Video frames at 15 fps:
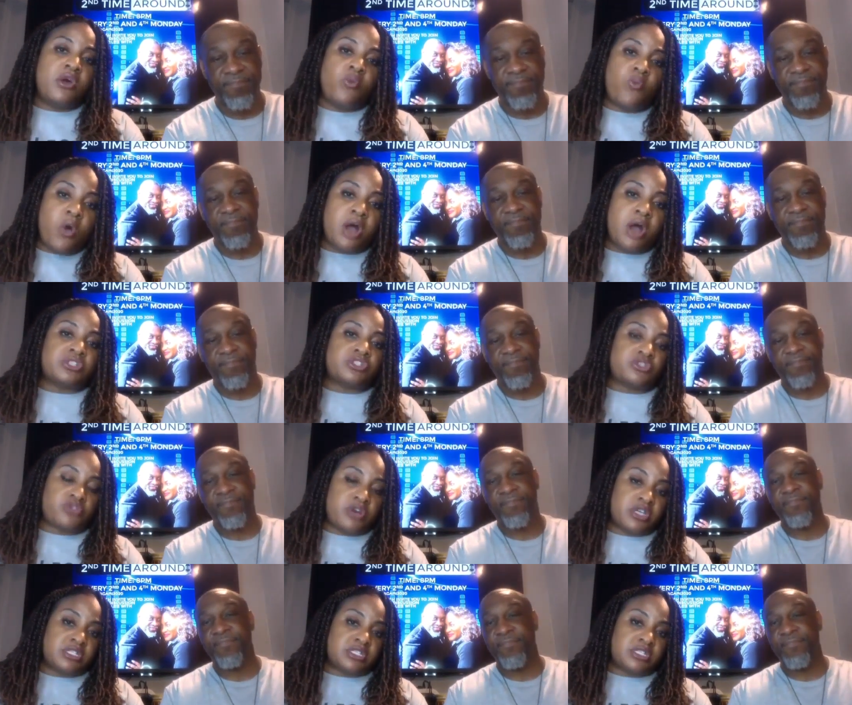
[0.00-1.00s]
Speaker 1: once
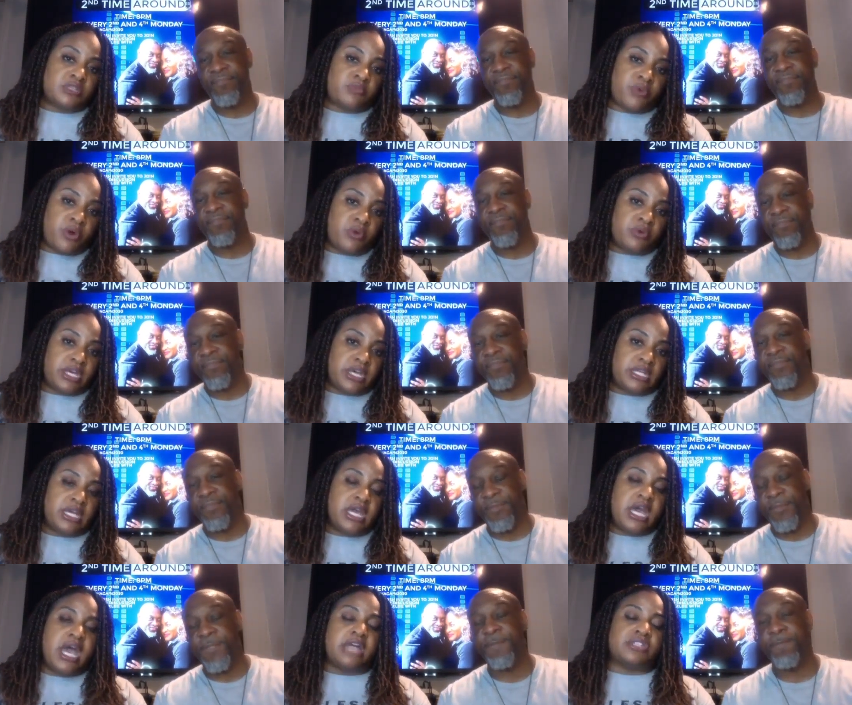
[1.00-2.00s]
trust is broken.
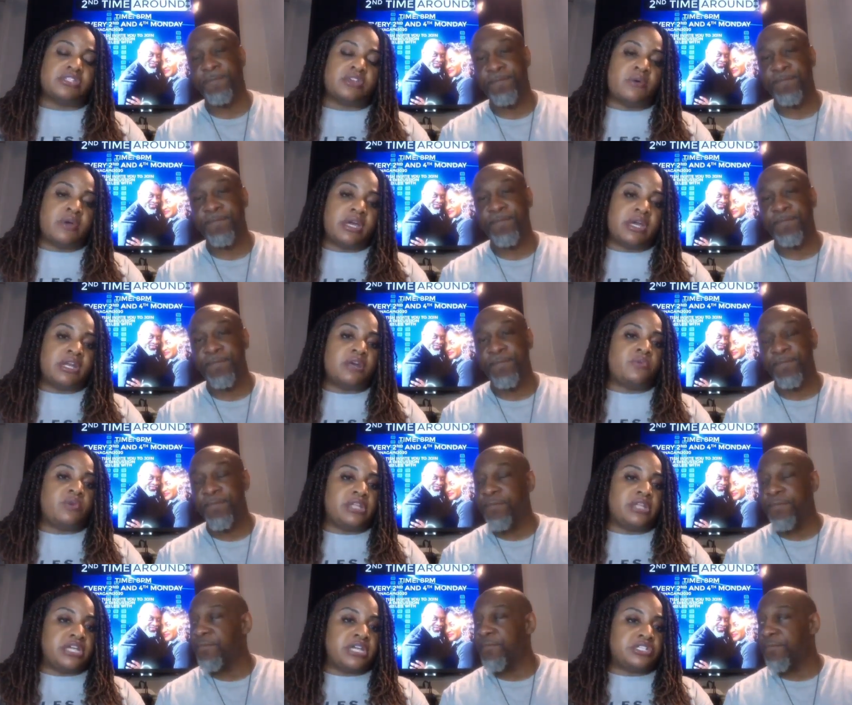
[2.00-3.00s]
Mm-hmm. And so in a
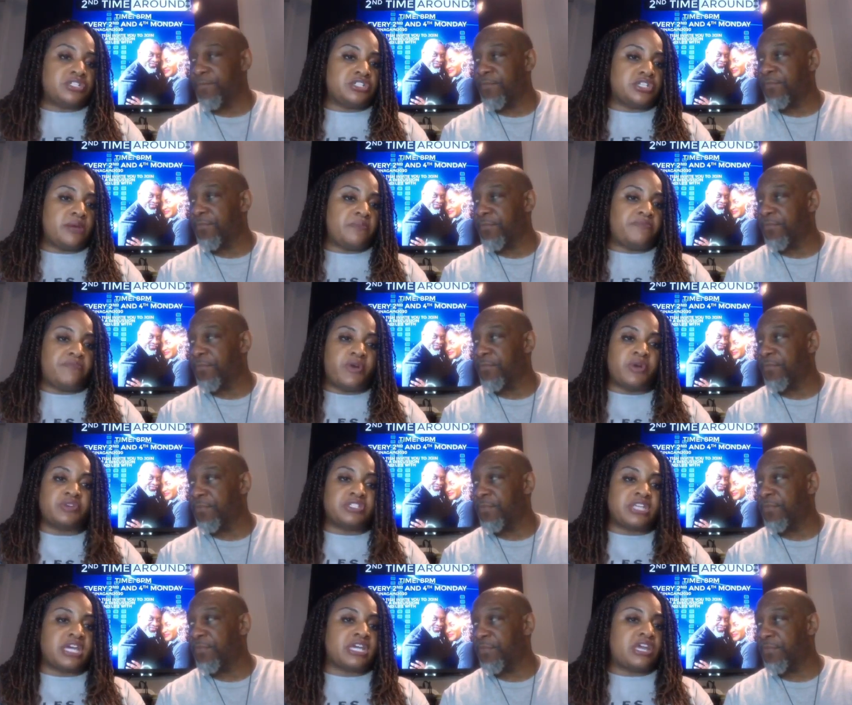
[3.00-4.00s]
relationship, first,
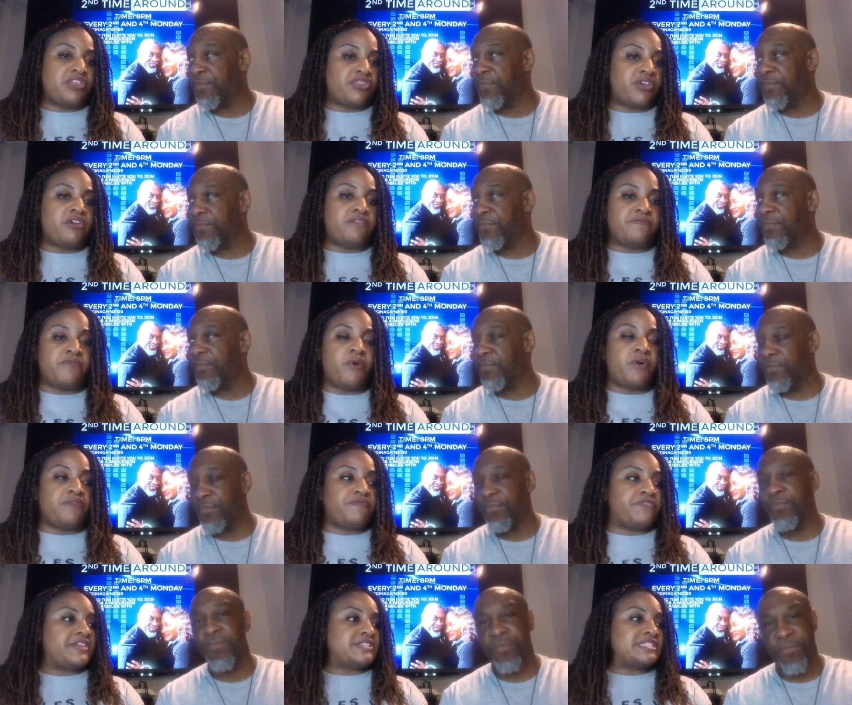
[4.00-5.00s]
second, third, fourth,
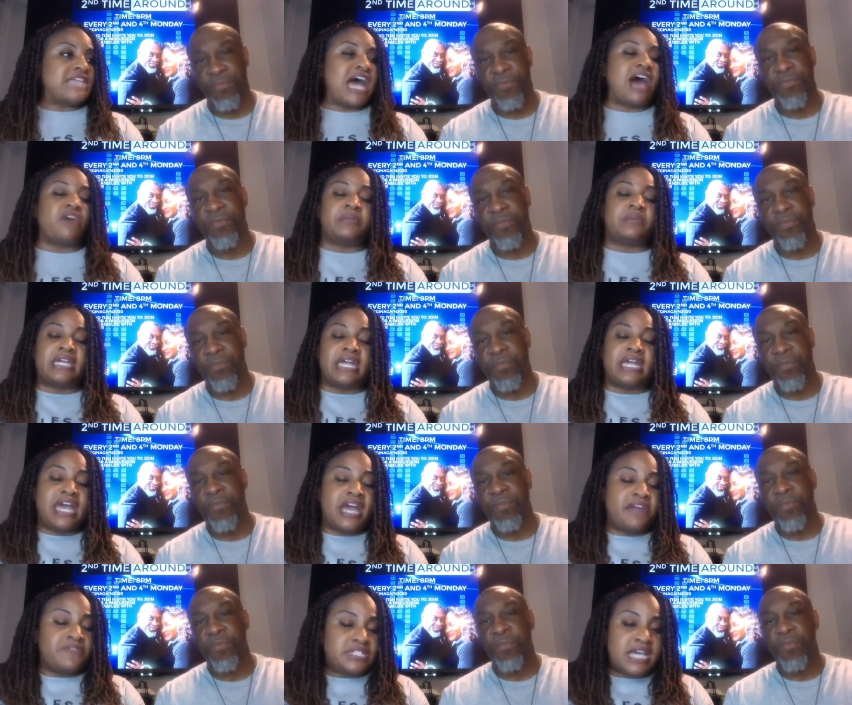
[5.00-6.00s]
fifth, and how many
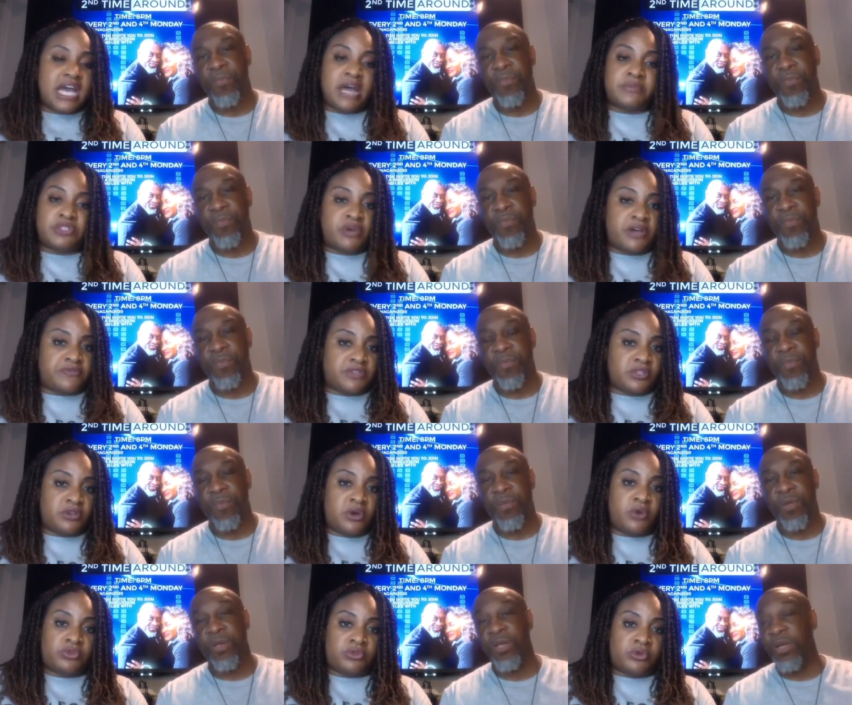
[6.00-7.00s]
ever times you have to
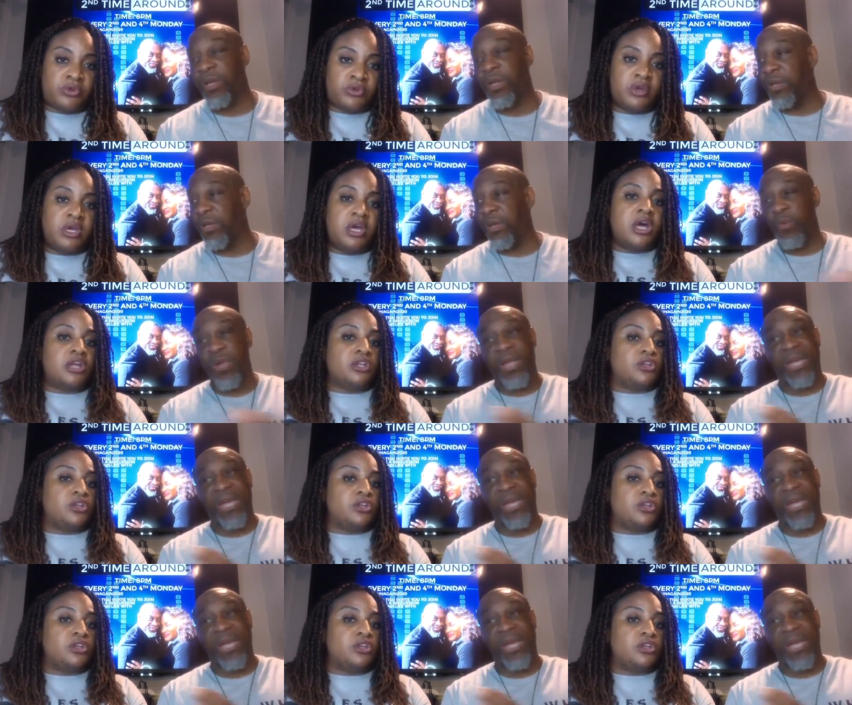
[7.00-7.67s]
go through. Look, look, we ain't got